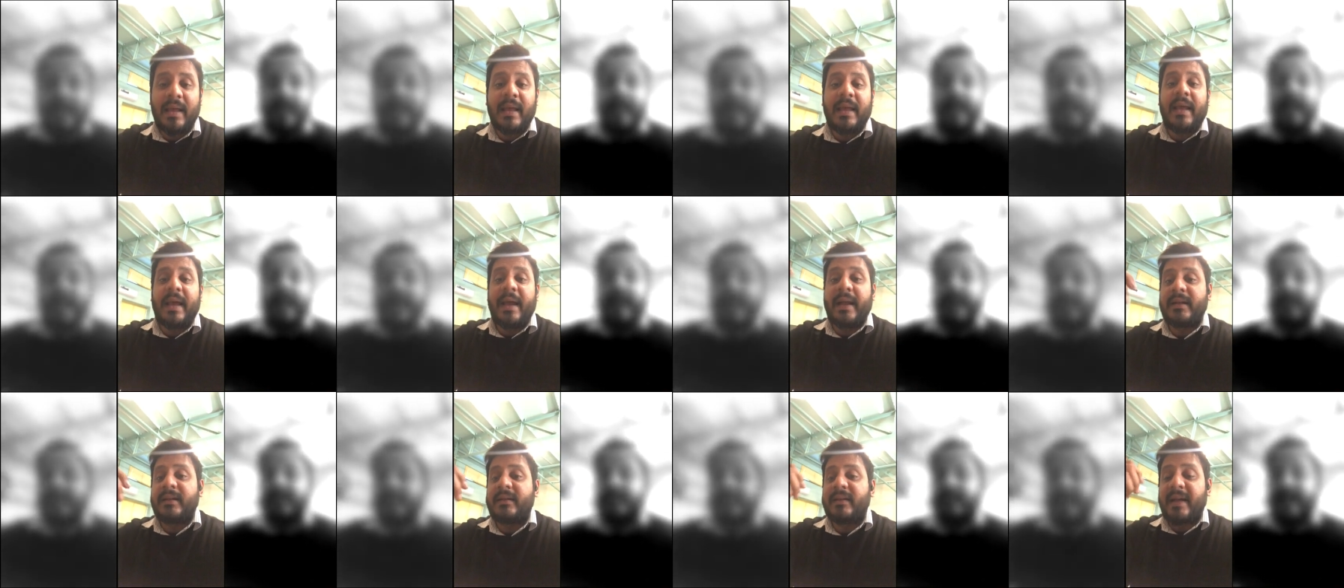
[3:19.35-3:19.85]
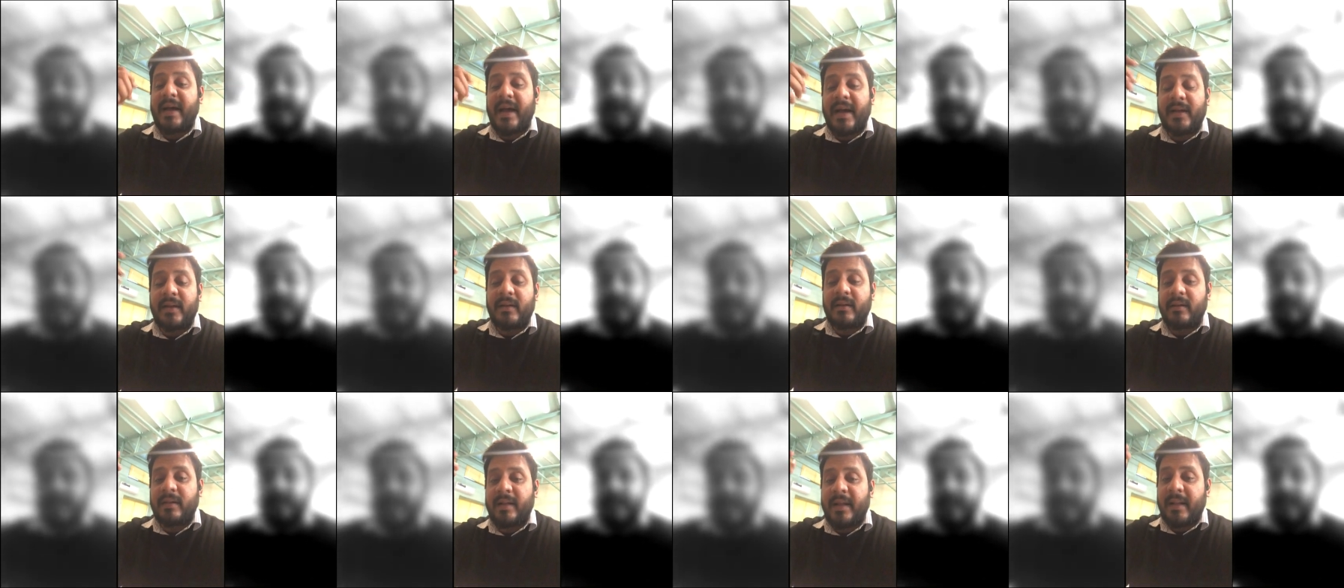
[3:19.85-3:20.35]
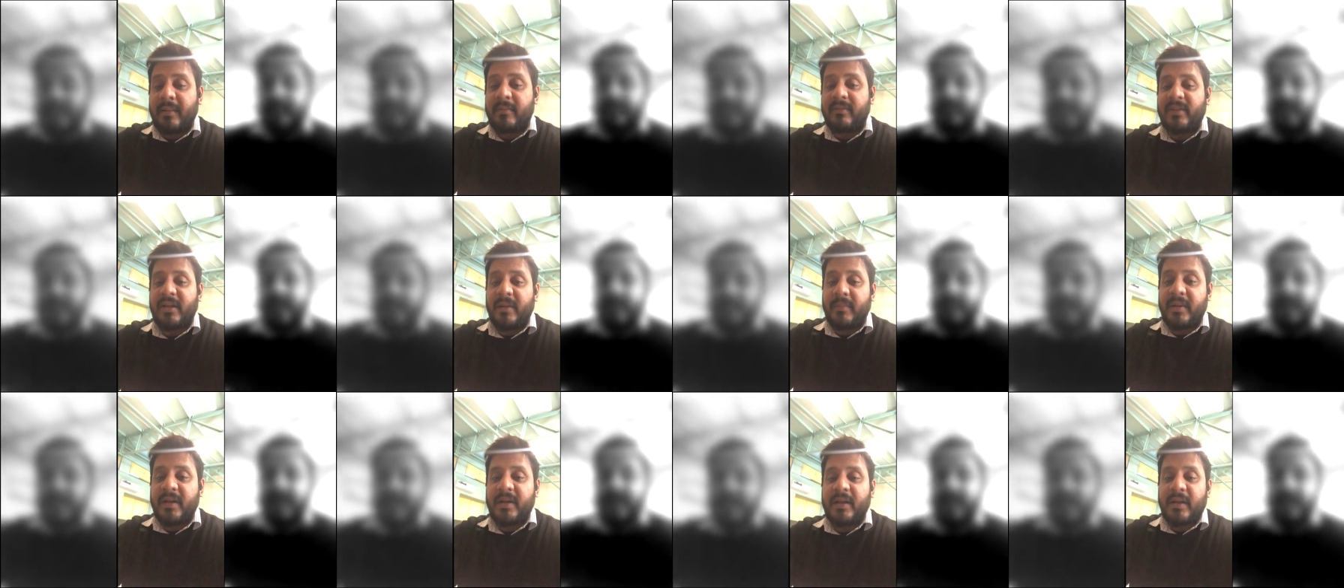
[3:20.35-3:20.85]
and that helps
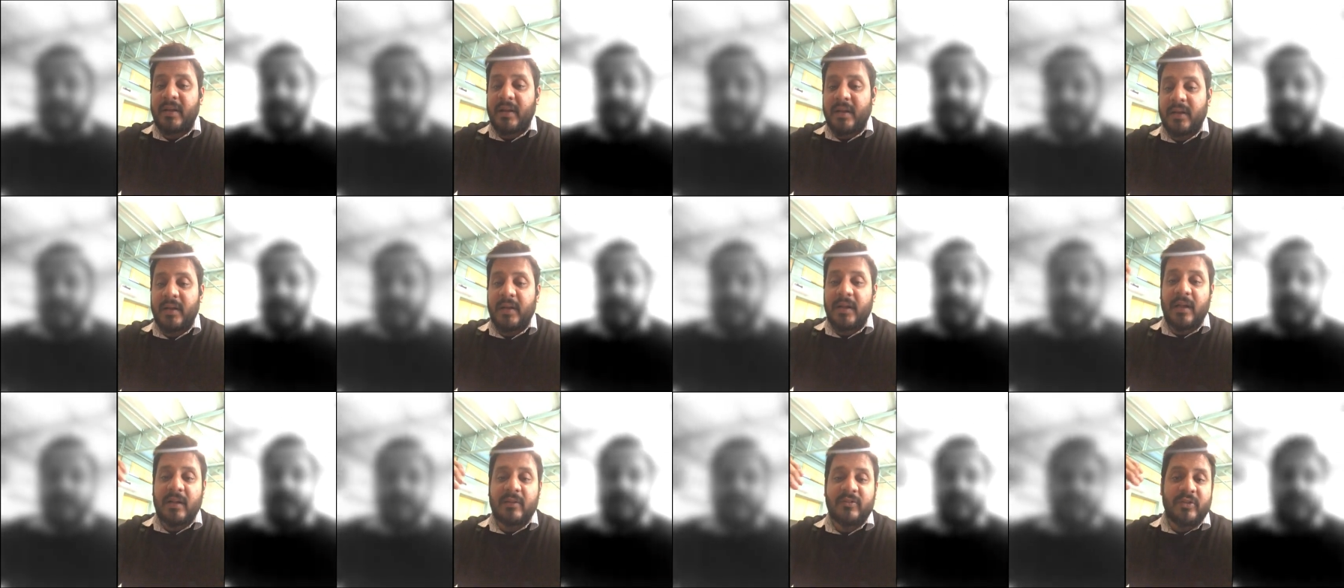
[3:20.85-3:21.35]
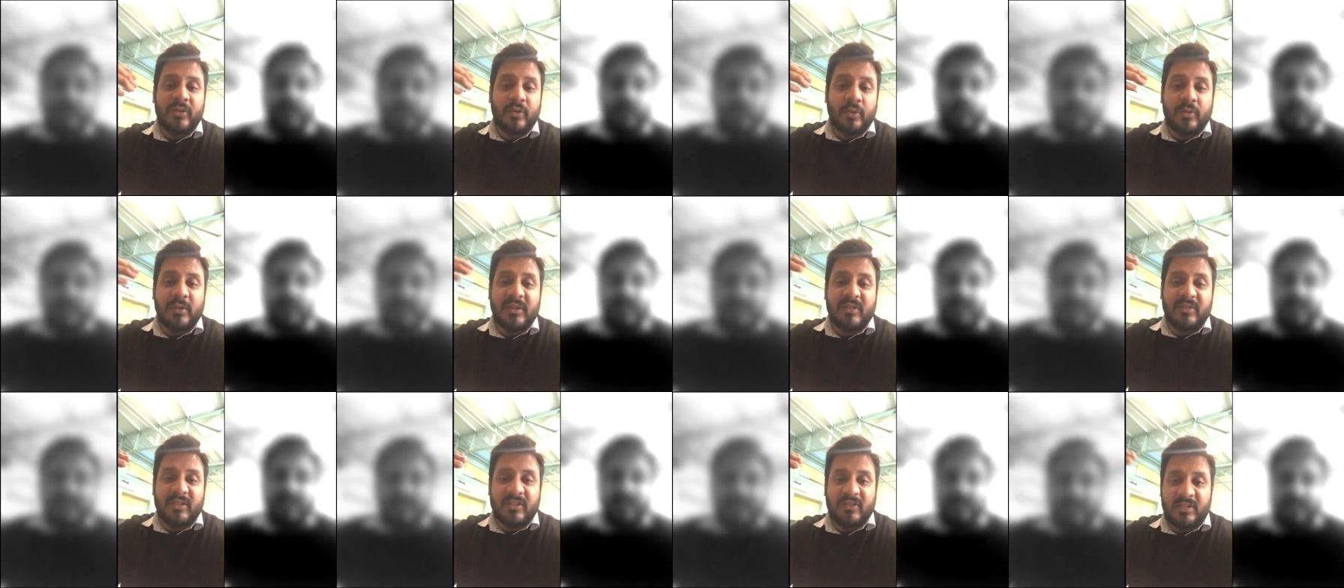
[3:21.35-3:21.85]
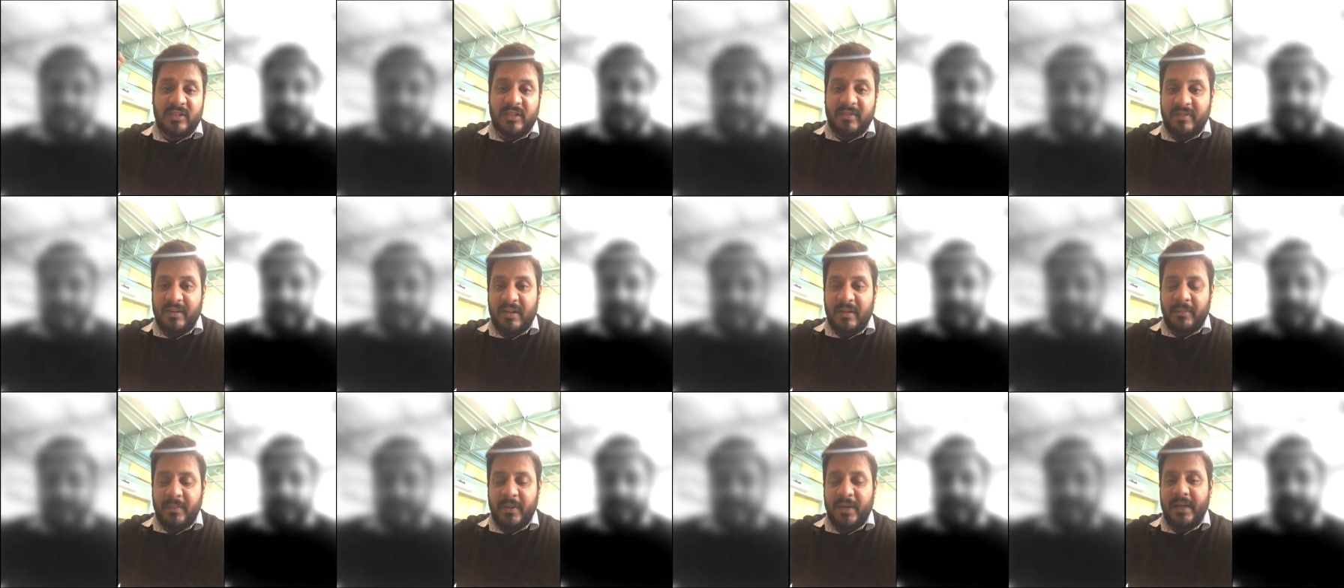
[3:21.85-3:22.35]
them indulge into research and
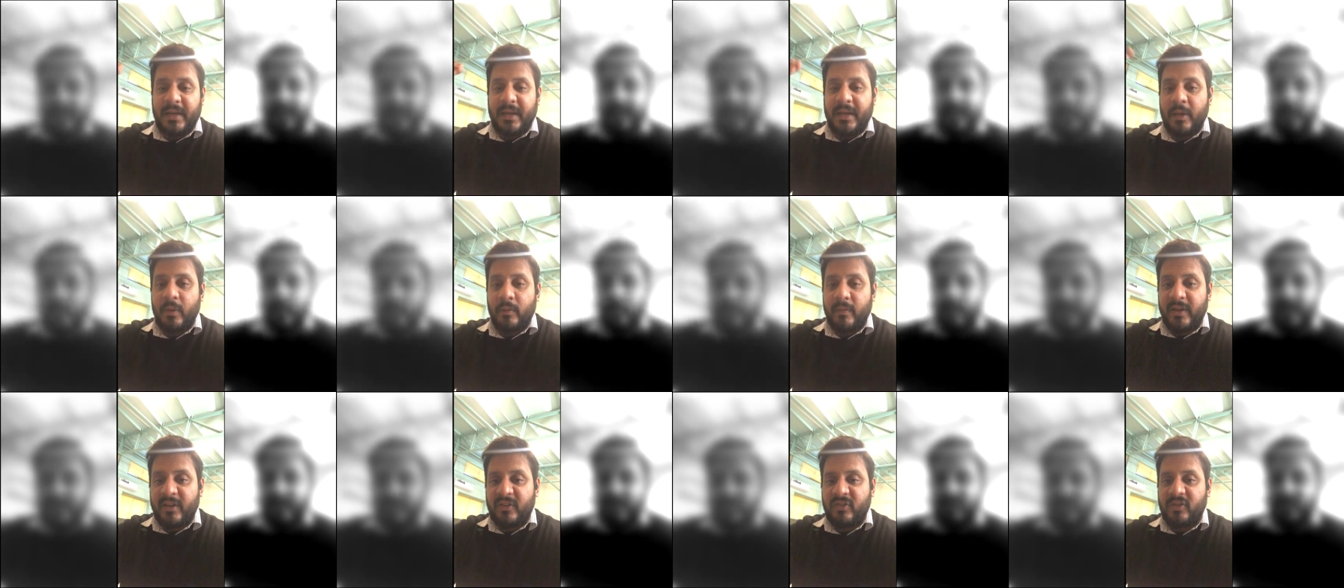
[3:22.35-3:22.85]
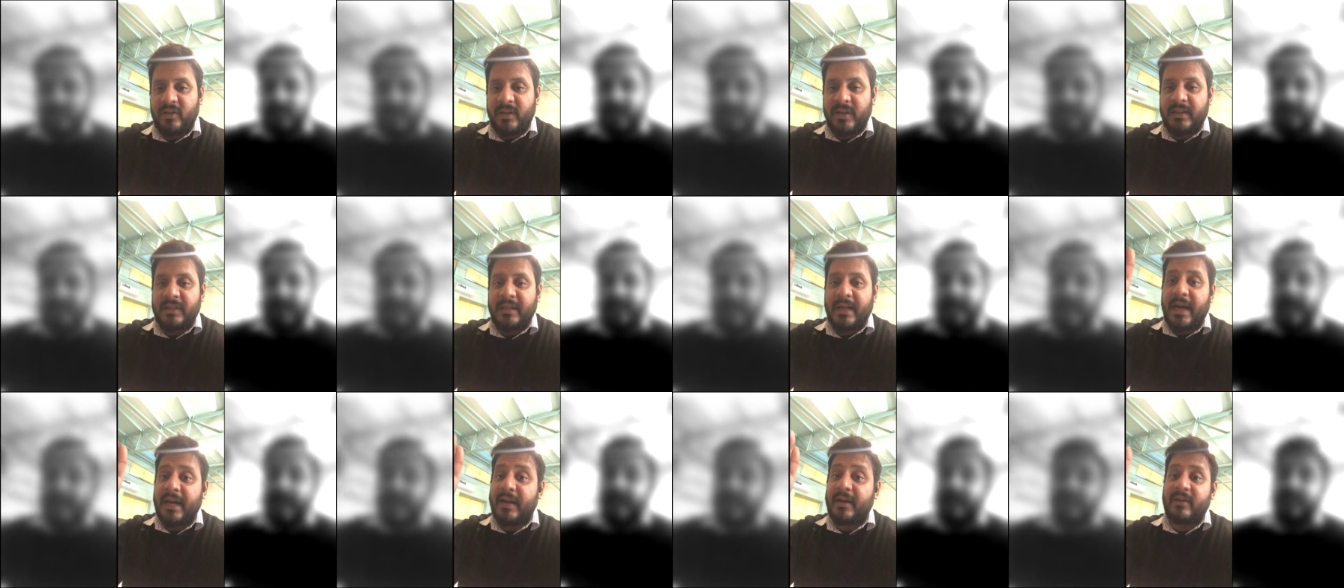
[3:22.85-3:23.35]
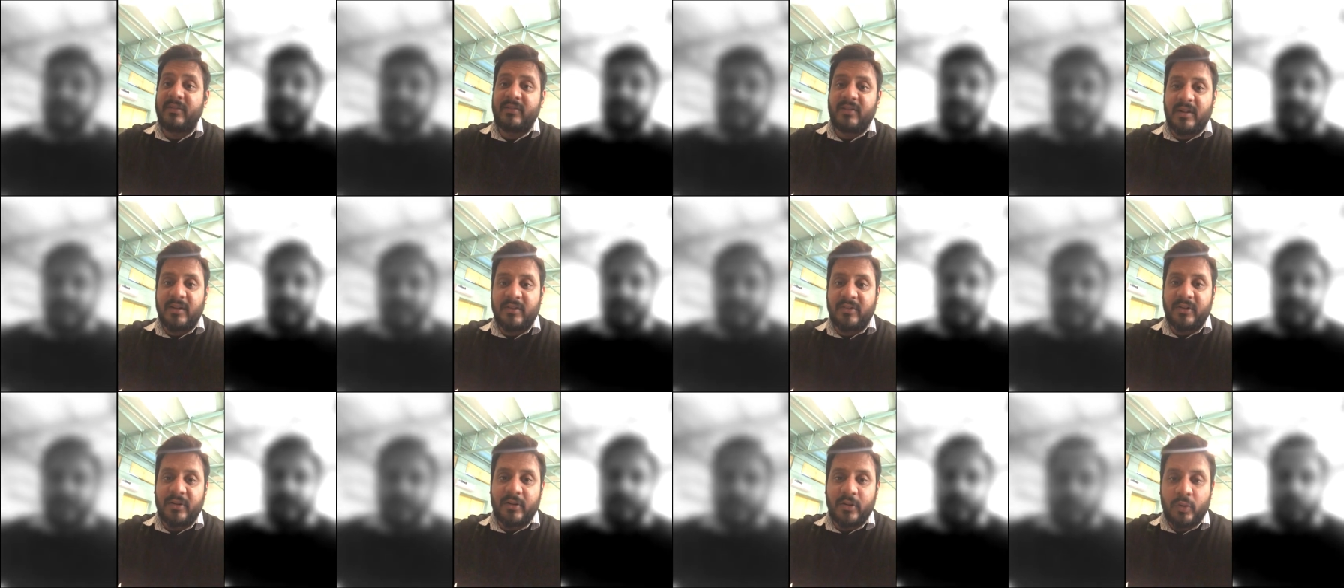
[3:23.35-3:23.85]
development and innovation, and that results
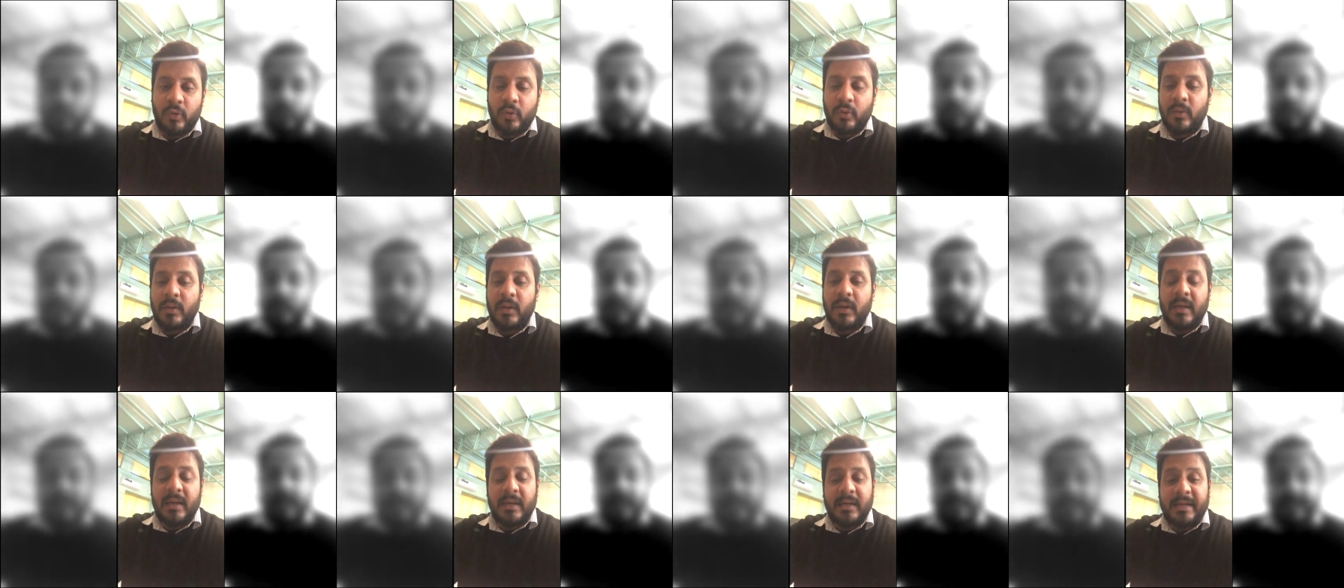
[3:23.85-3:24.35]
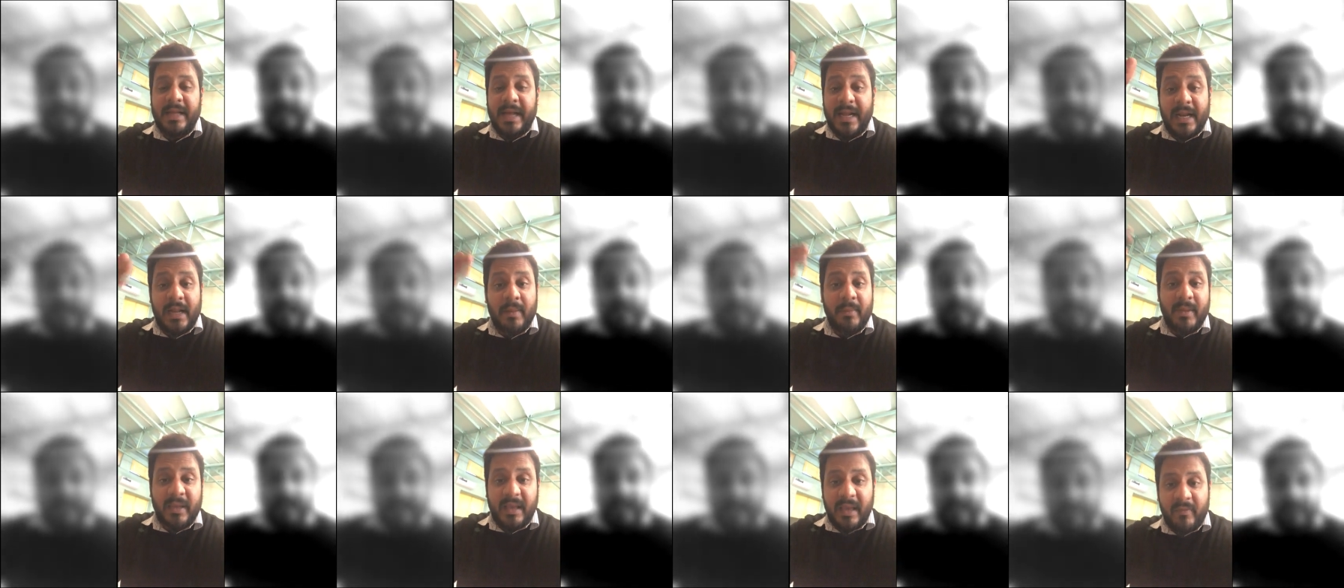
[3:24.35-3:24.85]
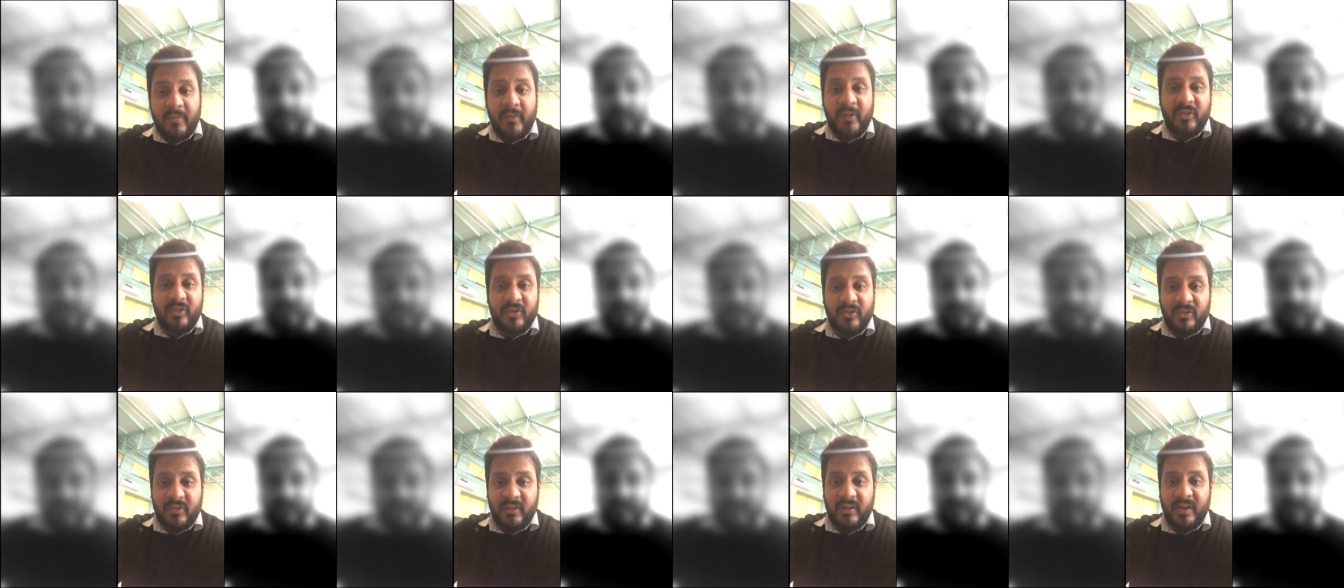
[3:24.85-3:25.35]
into dynamic
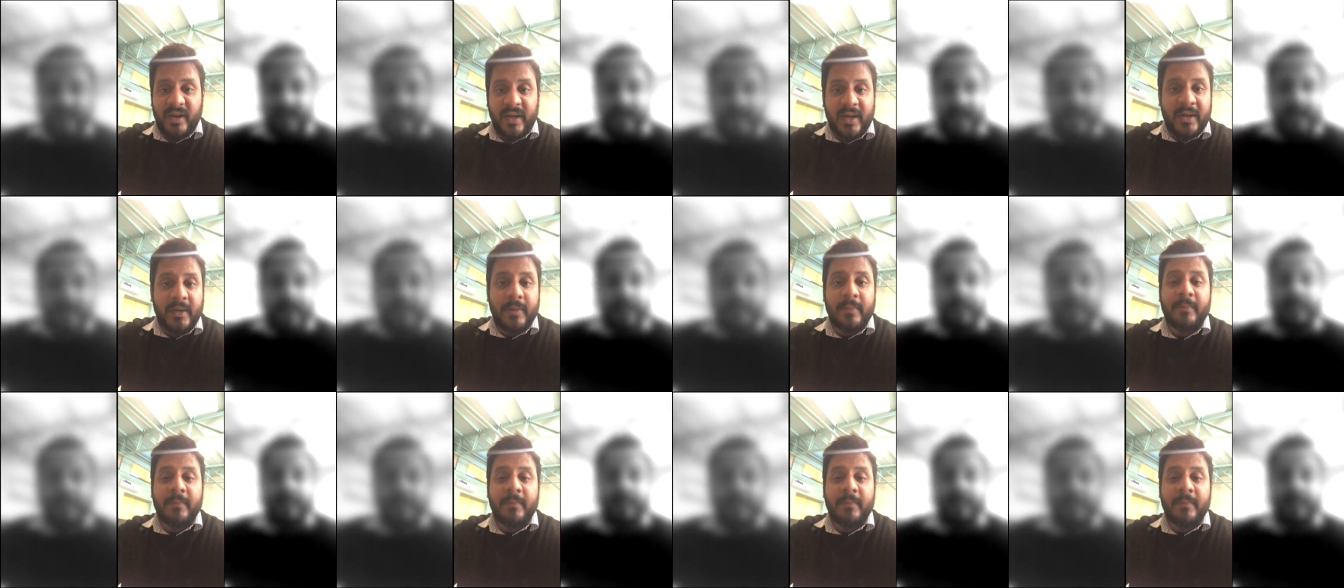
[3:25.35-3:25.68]
efficiency, right?